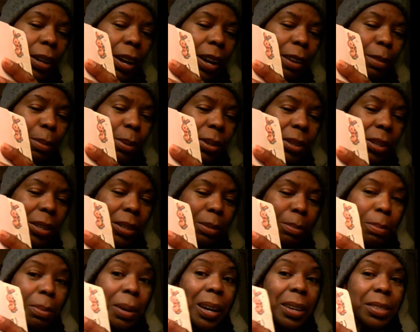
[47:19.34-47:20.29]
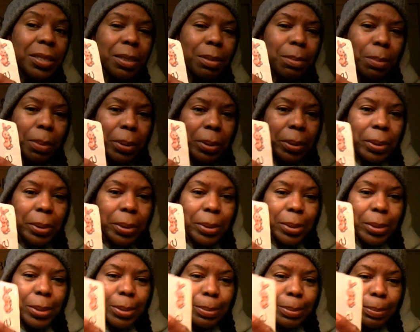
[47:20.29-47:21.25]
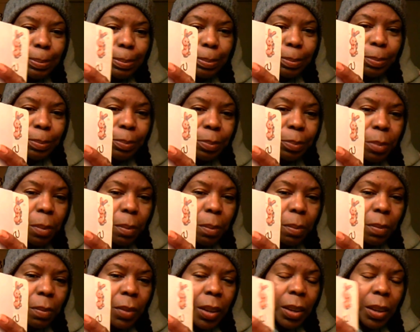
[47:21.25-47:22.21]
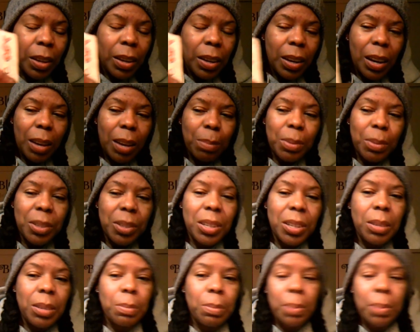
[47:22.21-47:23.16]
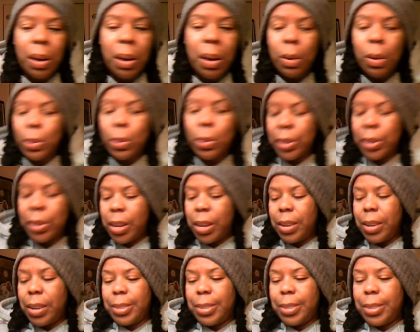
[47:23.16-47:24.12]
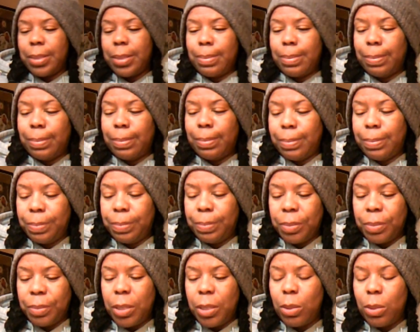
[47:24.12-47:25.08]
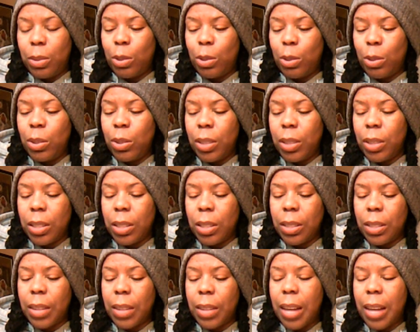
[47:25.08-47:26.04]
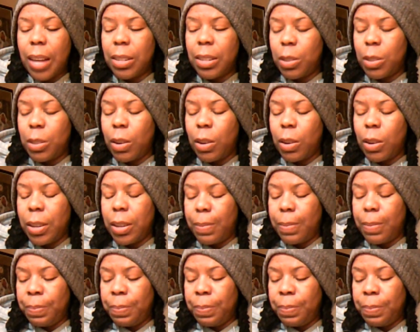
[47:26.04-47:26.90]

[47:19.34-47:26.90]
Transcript: I've been eating bison burgers. I've been eating flour cakes. You can get that at Target.